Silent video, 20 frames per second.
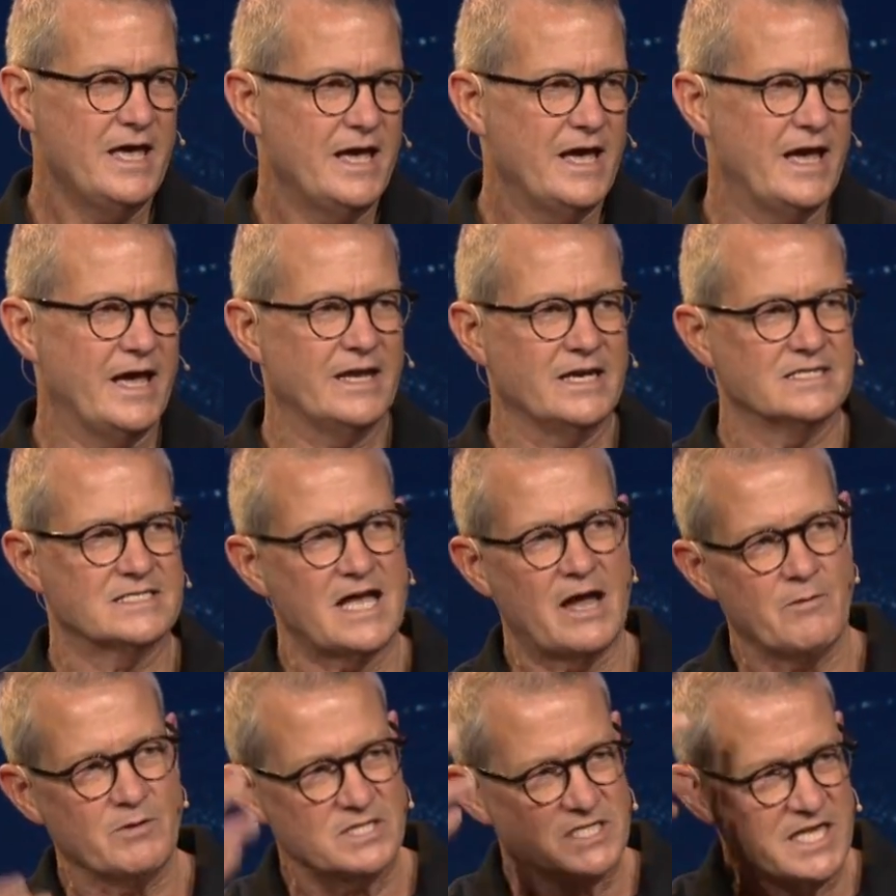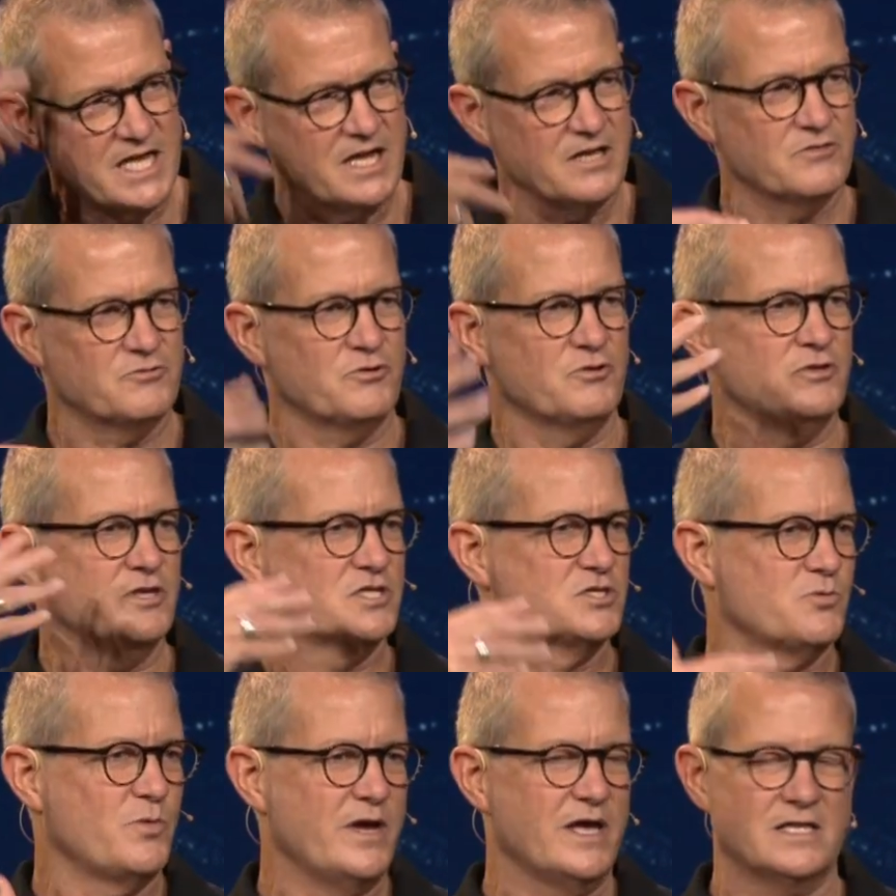And as I was thinking through
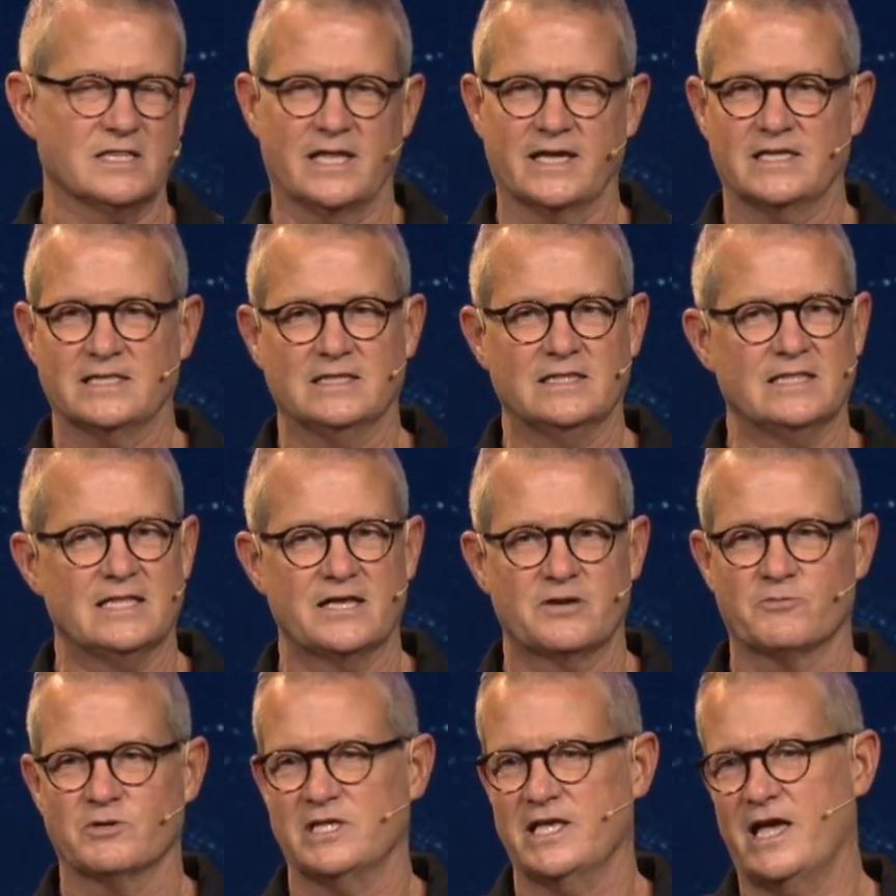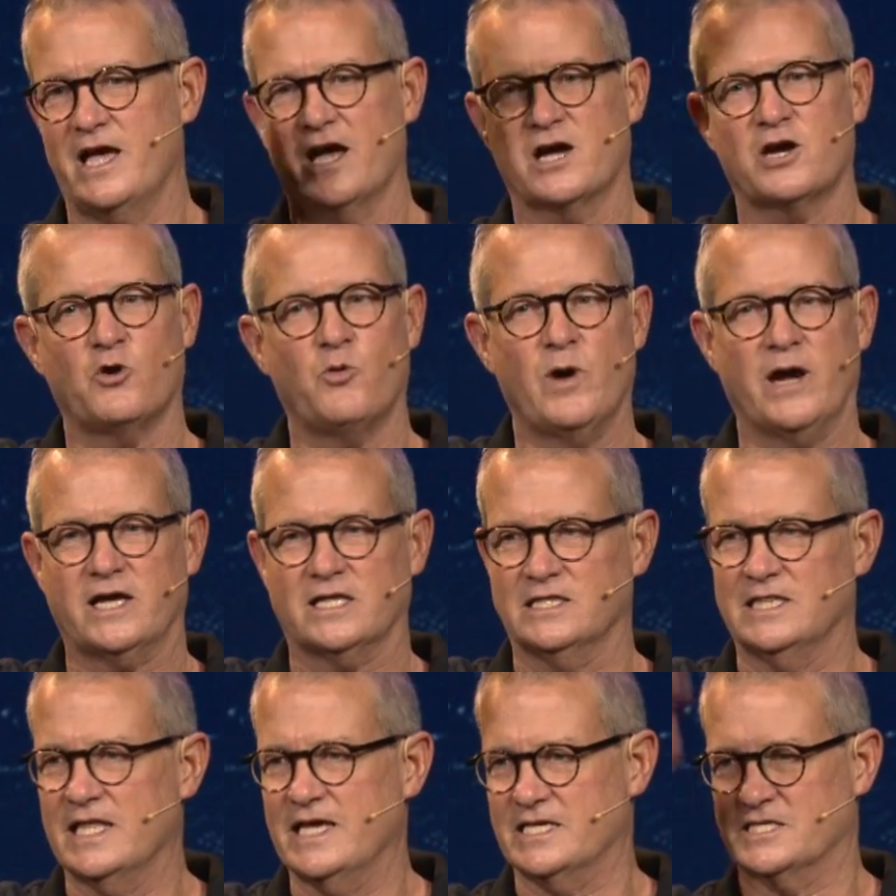this week, like literally a quick
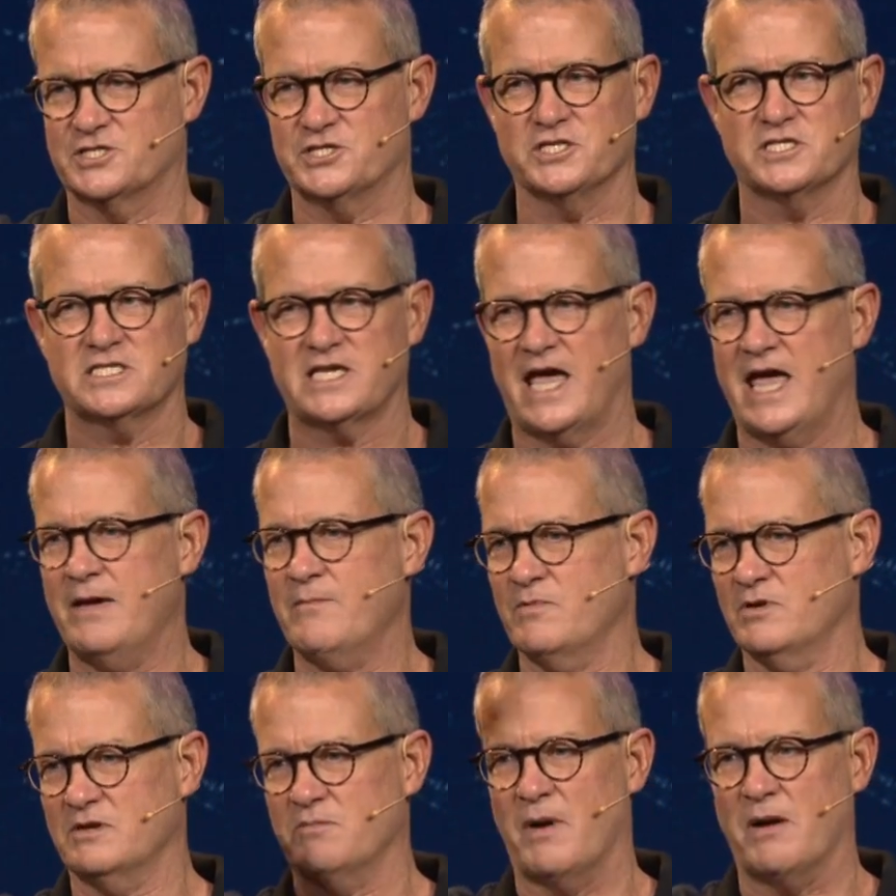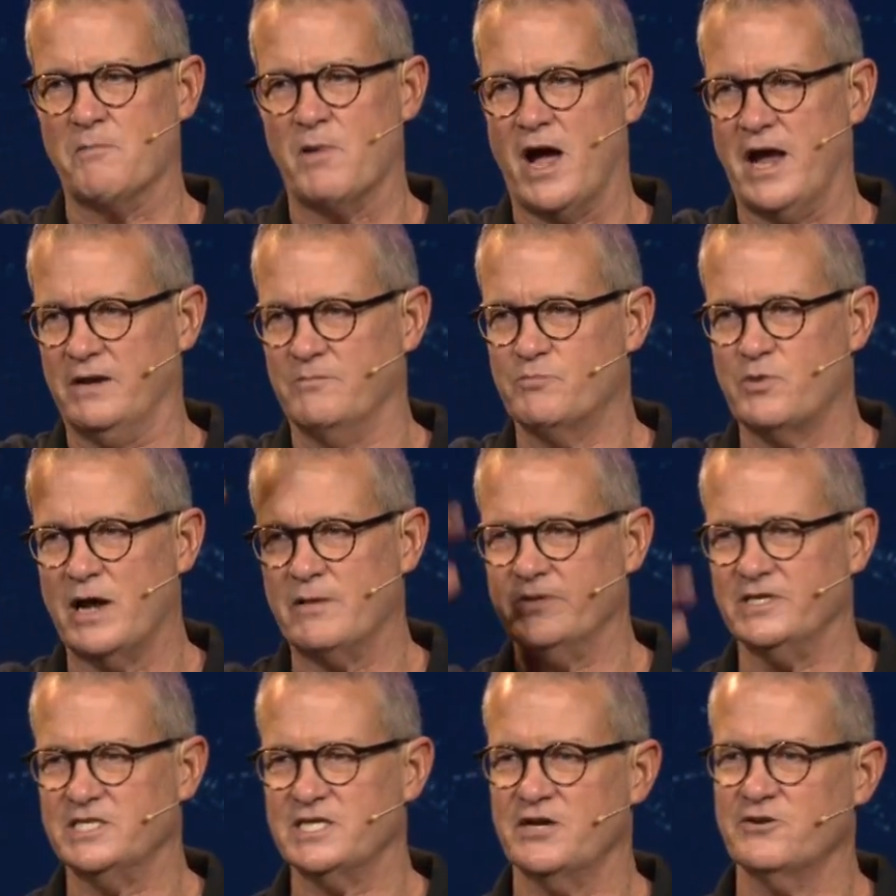list just came into my mind,
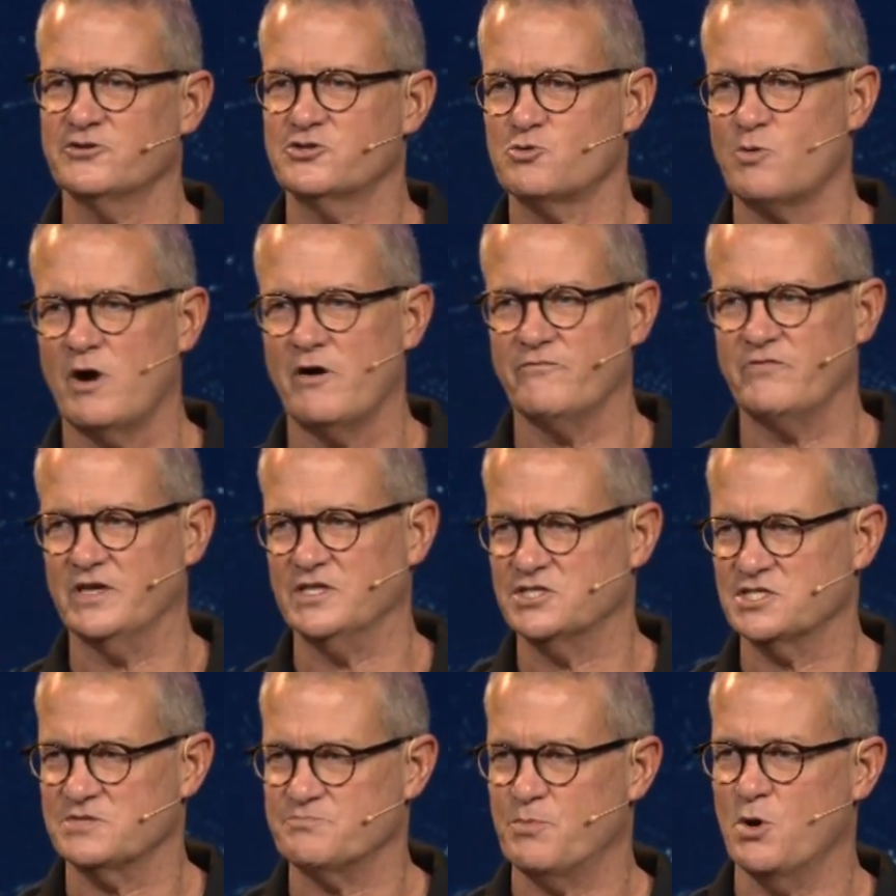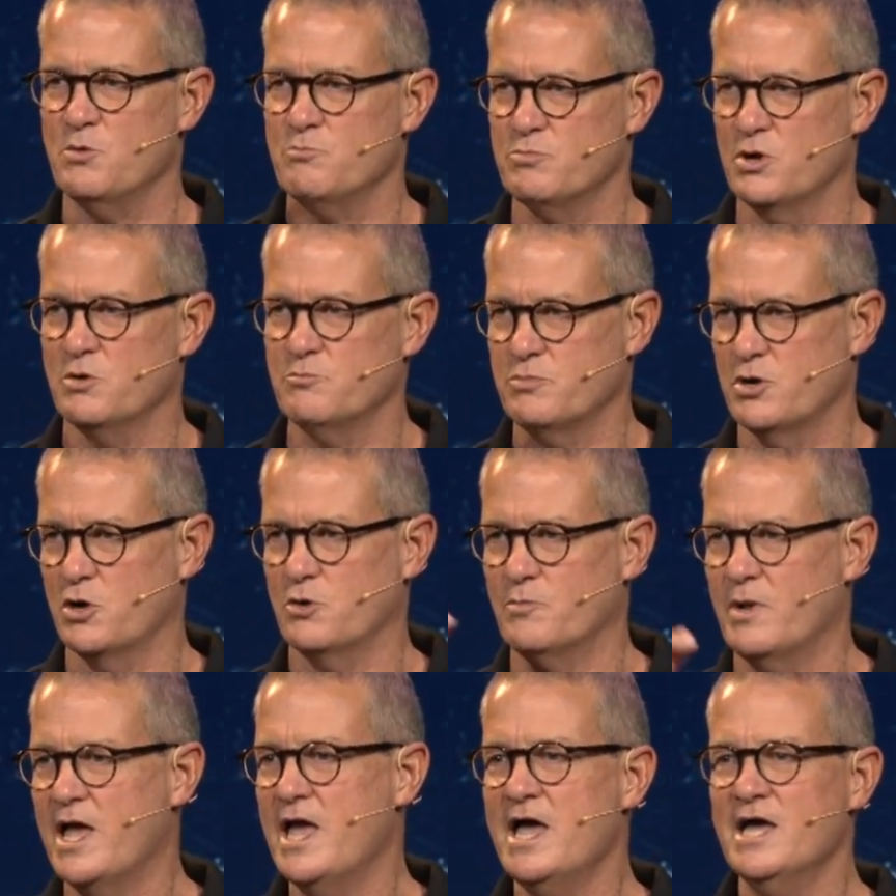probably 10 or 12 things, just boom, boom,
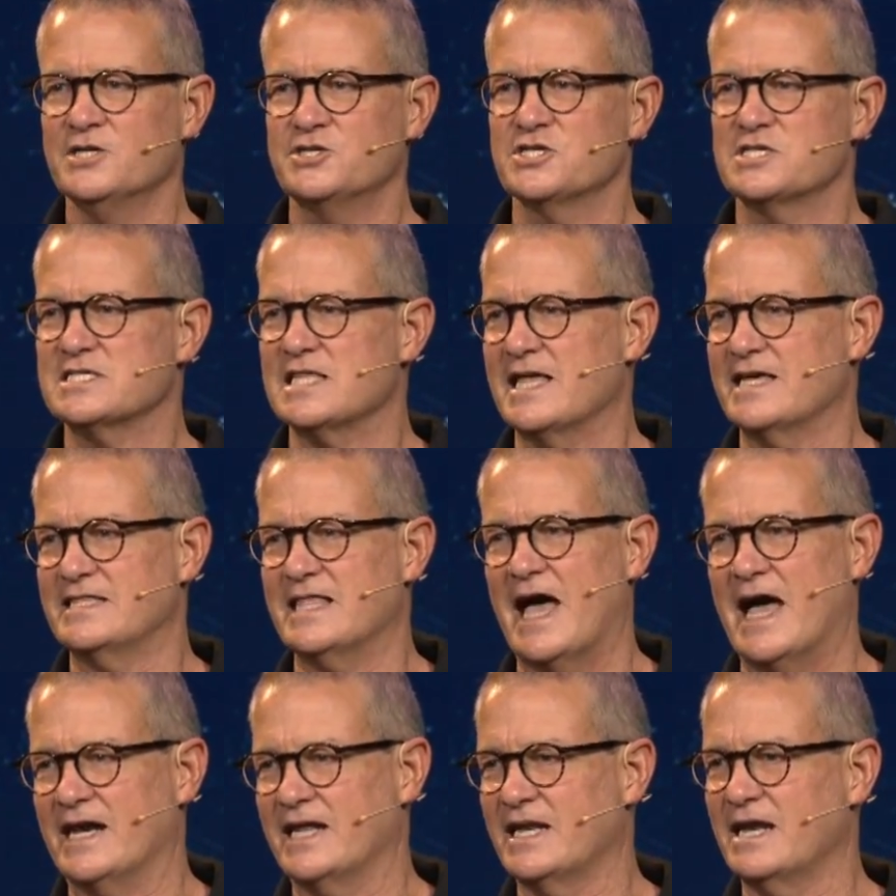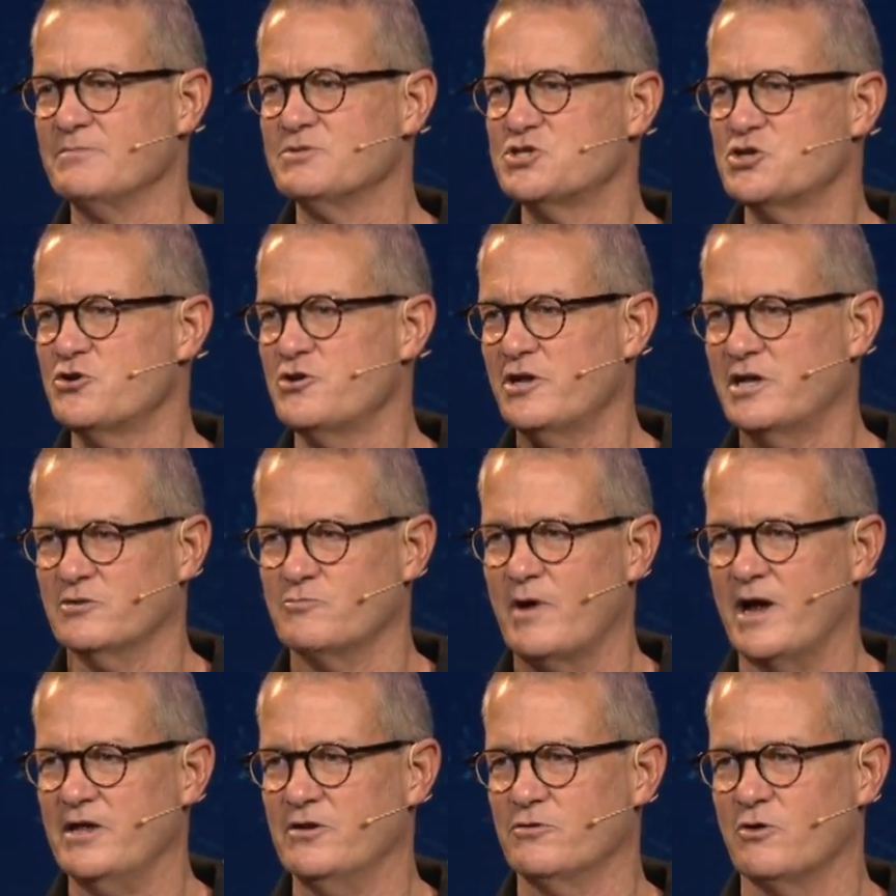boom, just like that. And I'm sure you could
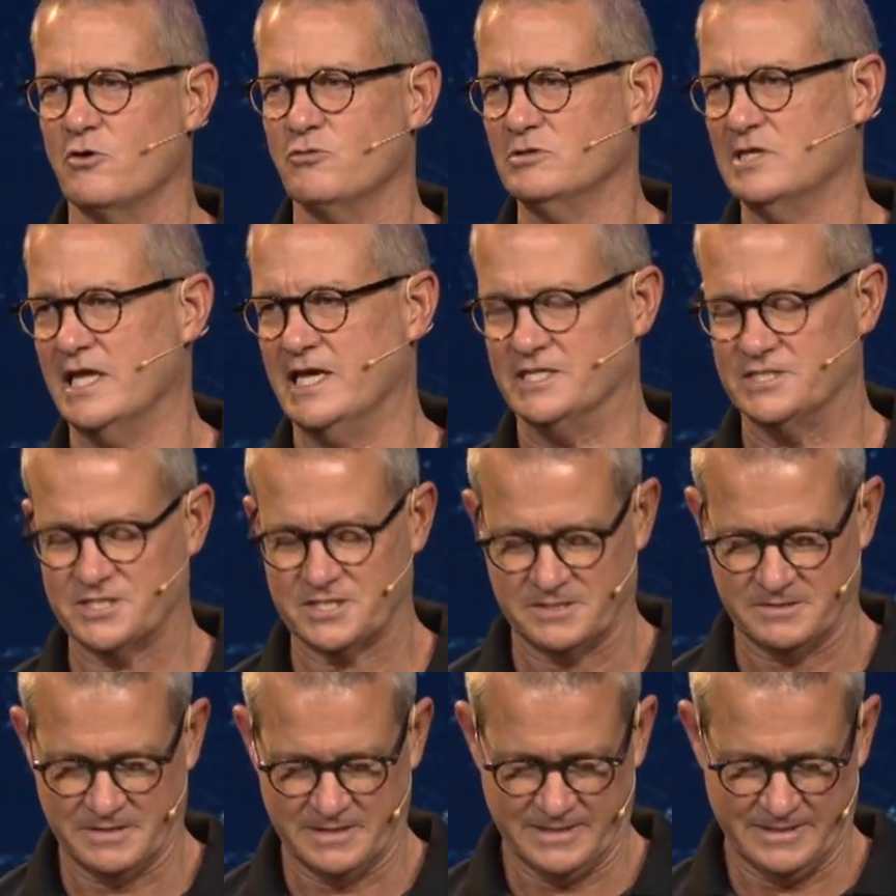write your own list.